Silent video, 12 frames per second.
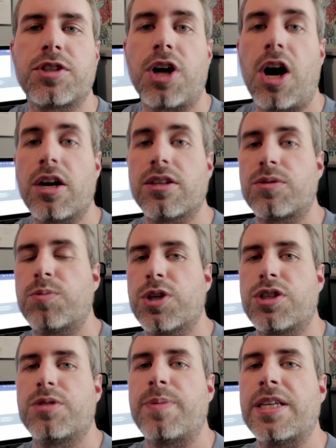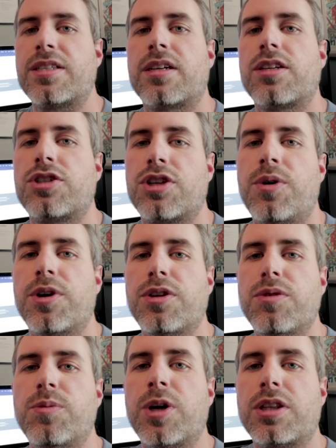charts, which is basically showing
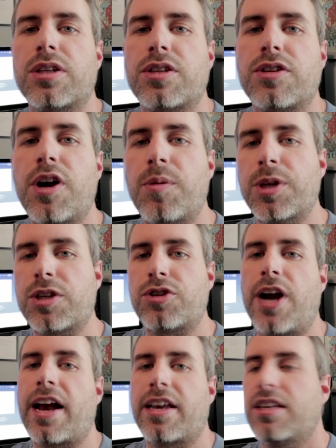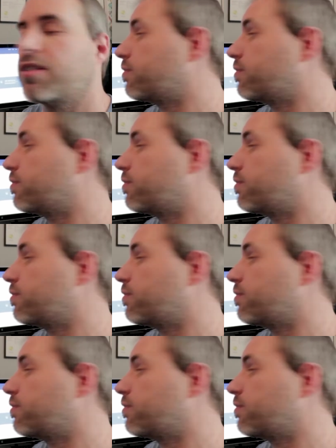you what the track is